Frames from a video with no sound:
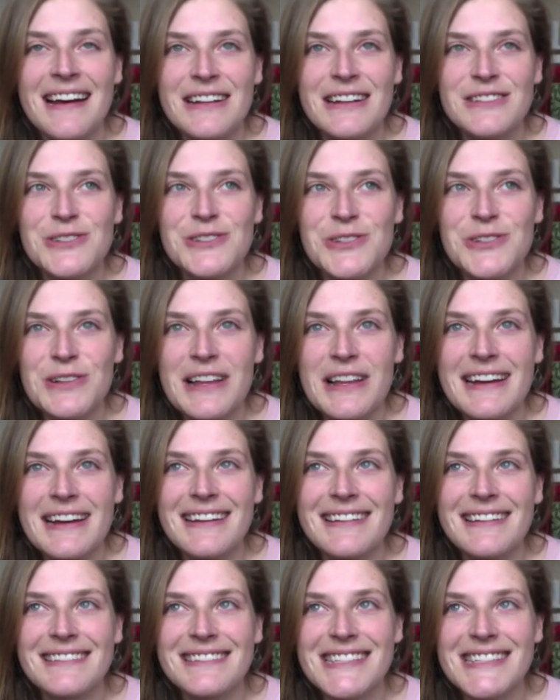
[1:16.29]
And so like
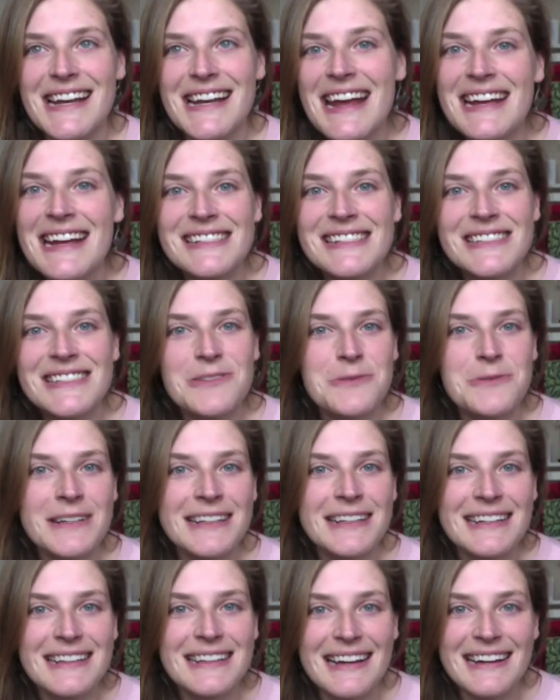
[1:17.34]
today isn't
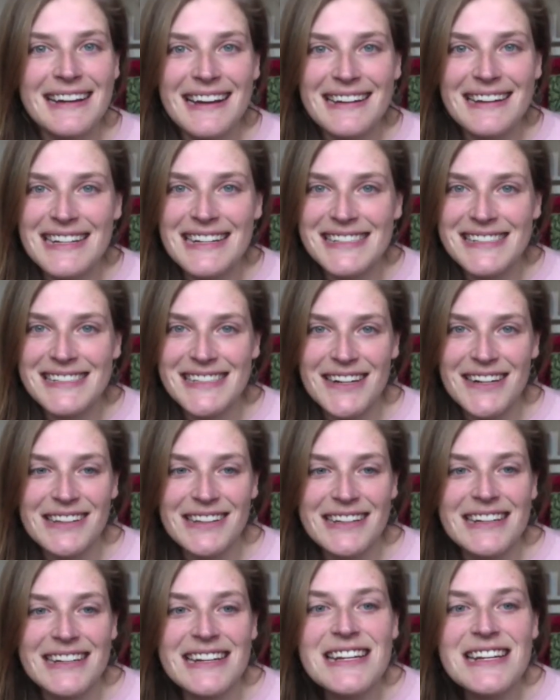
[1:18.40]
really like
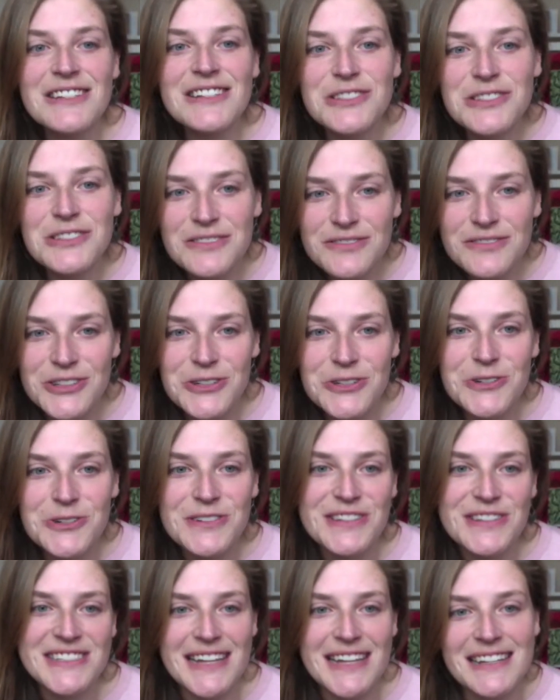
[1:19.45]
necessarily an interview
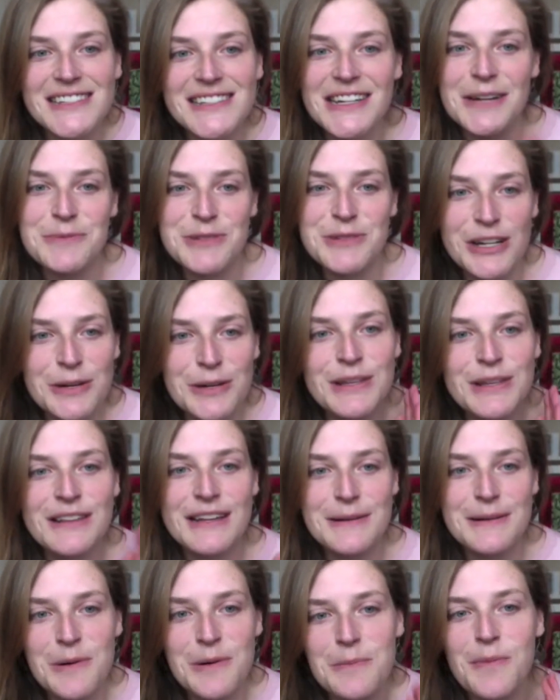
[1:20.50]
in the sense that I'm going to be
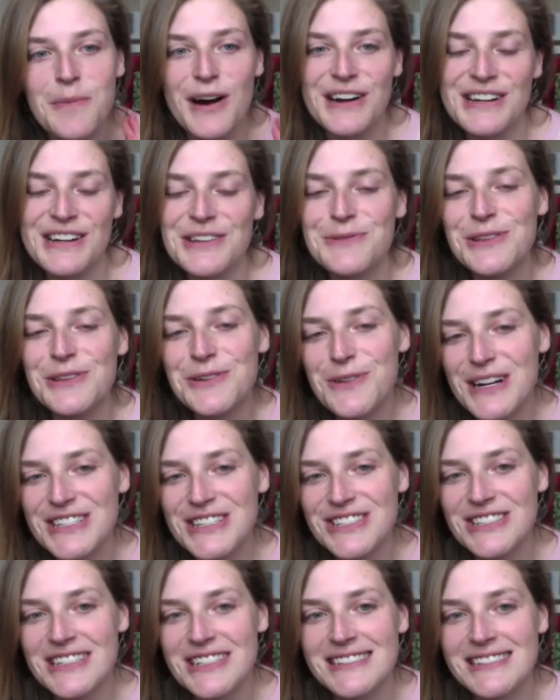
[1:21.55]
like bombarding you with
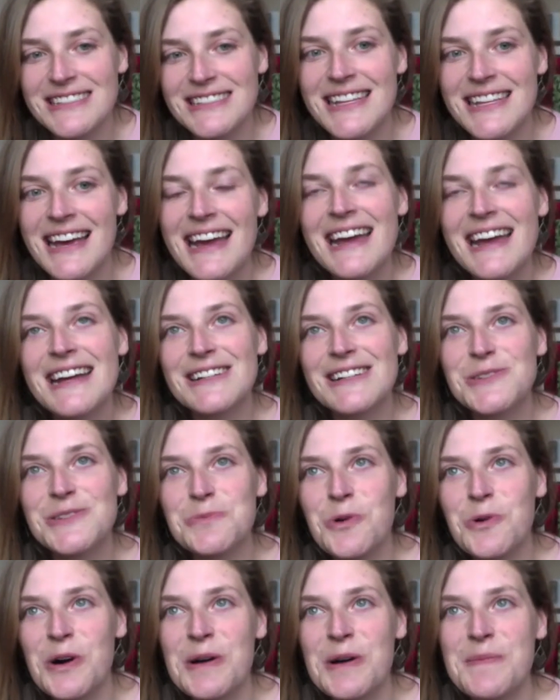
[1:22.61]
questions. It's
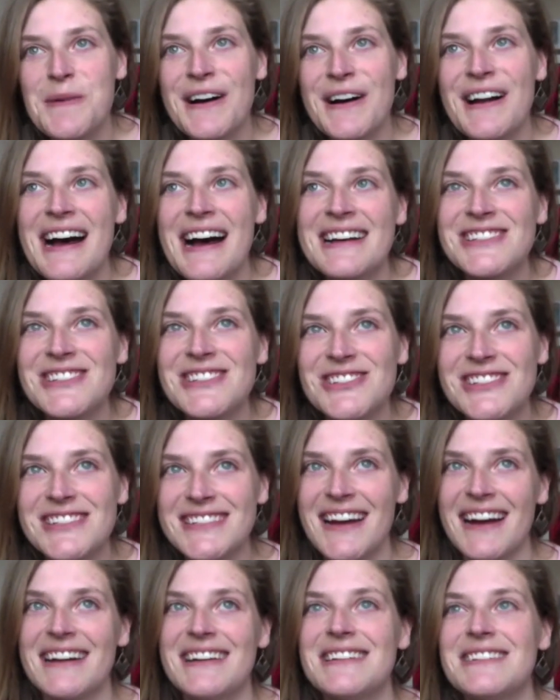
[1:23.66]
more about us just
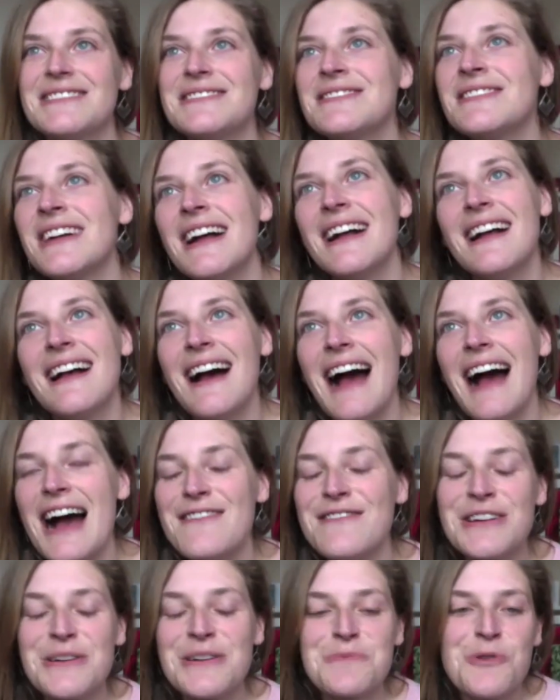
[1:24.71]
kind of
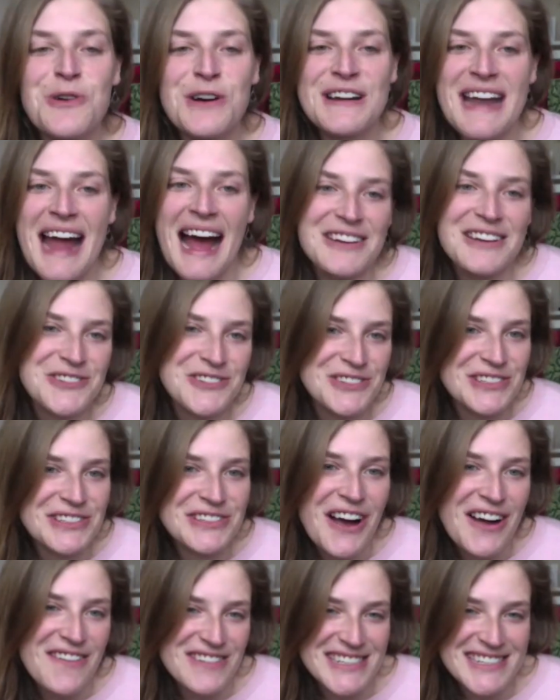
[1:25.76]
having a more natural
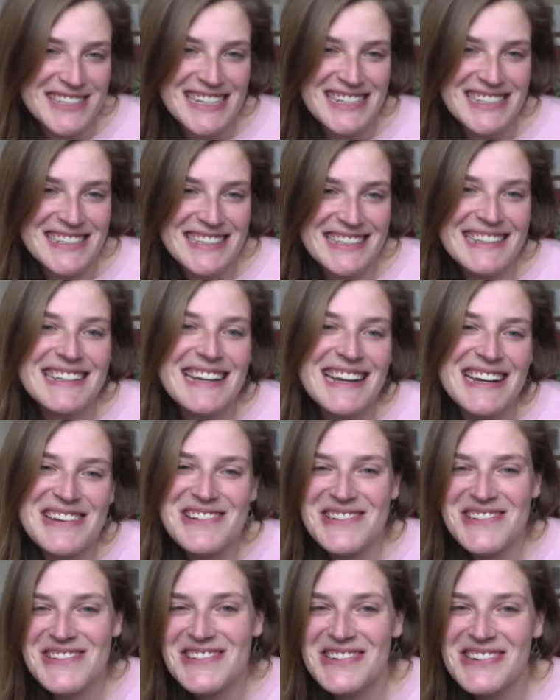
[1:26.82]
conversation. And I know
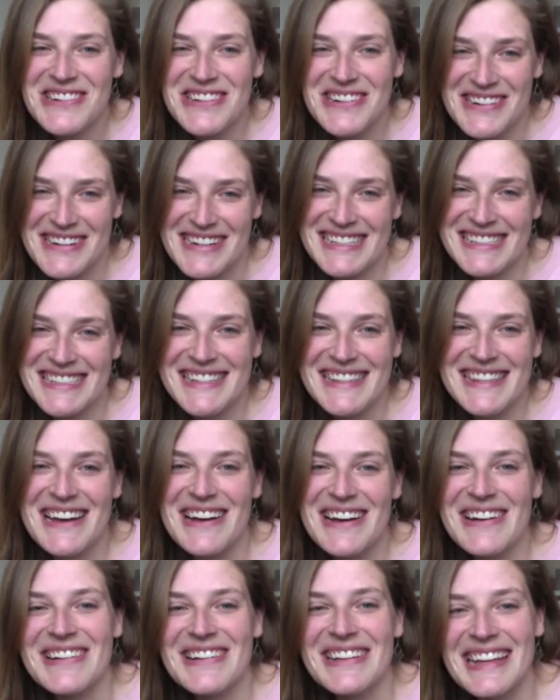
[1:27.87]
you're into the
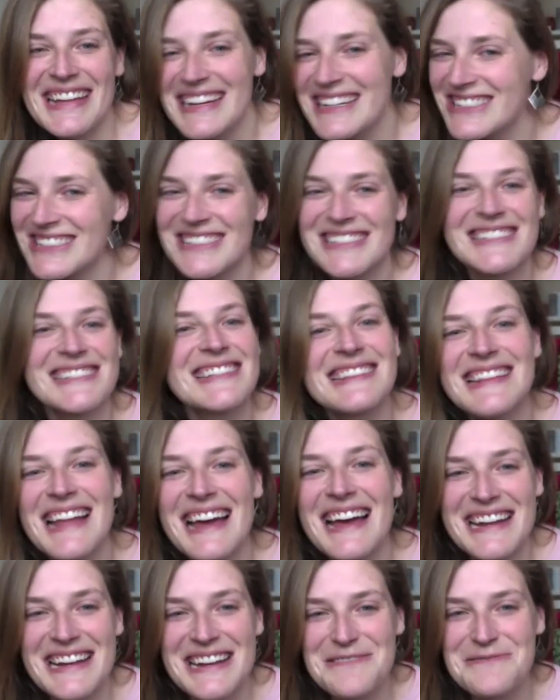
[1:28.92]
whole like just
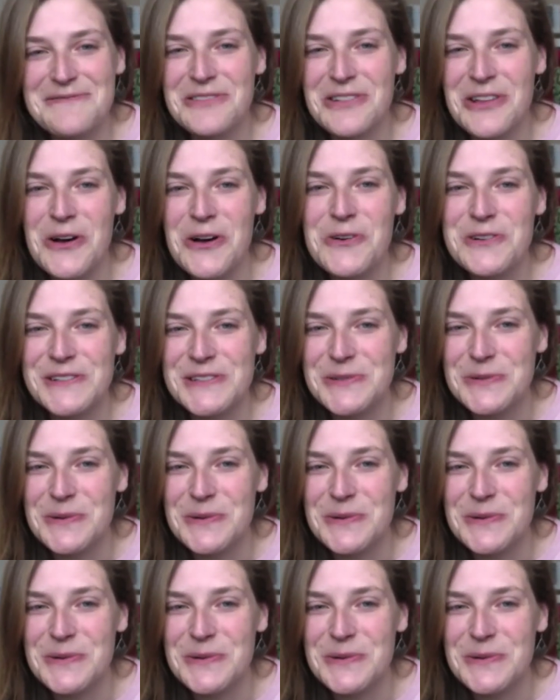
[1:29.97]
letting it flow as